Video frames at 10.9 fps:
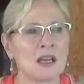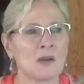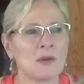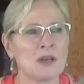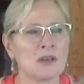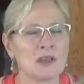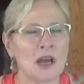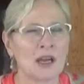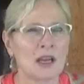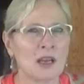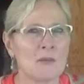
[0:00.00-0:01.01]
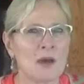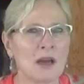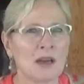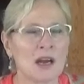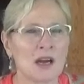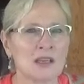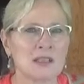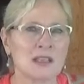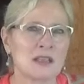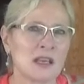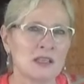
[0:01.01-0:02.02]
When you're talking about a car
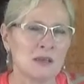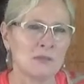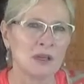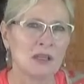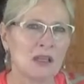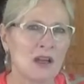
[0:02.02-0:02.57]
seat that typically